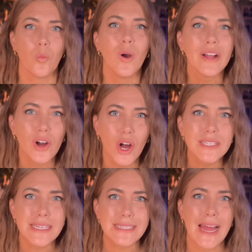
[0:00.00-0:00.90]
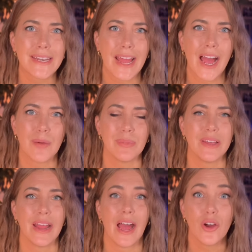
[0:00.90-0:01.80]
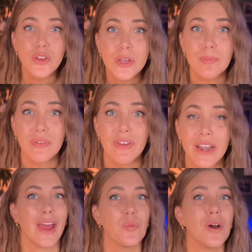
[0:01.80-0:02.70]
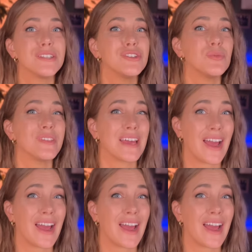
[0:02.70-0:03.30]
what causes that to happen, how you can prevent it, and what to do in the